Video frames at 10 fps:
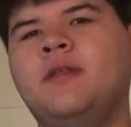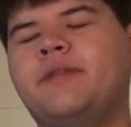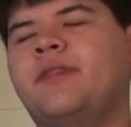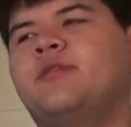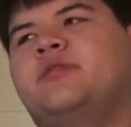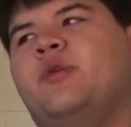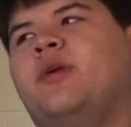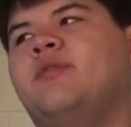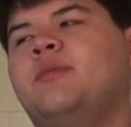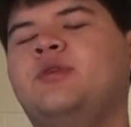then there's no
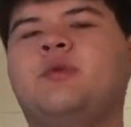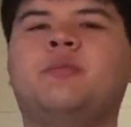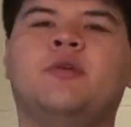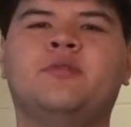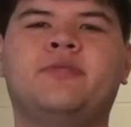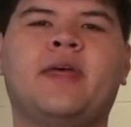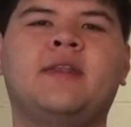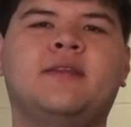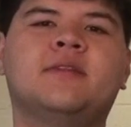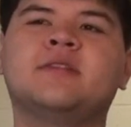way for me to improve.
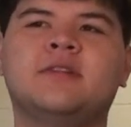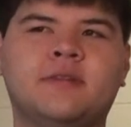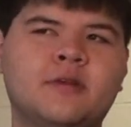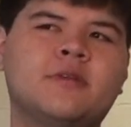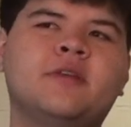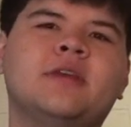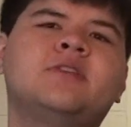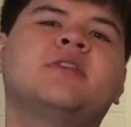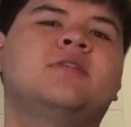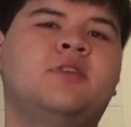That is literally
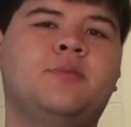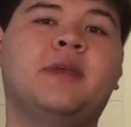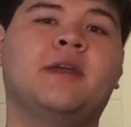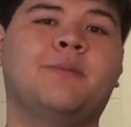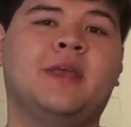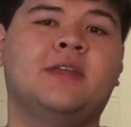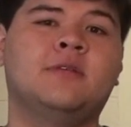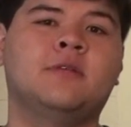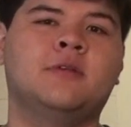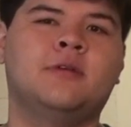just you being mean.
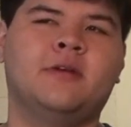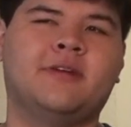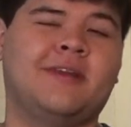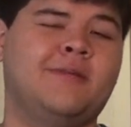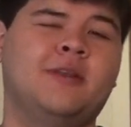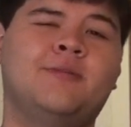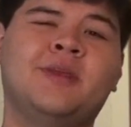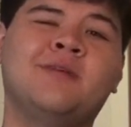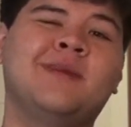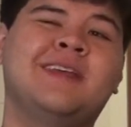Okay, and
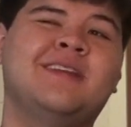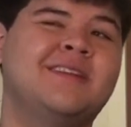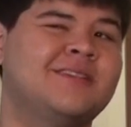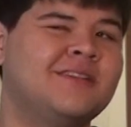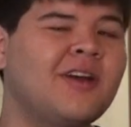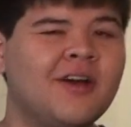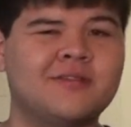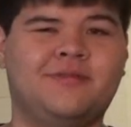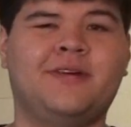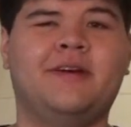being mean is
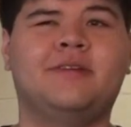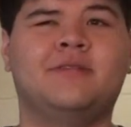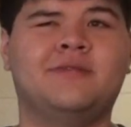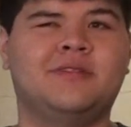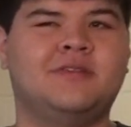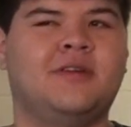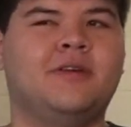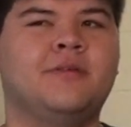not fun, so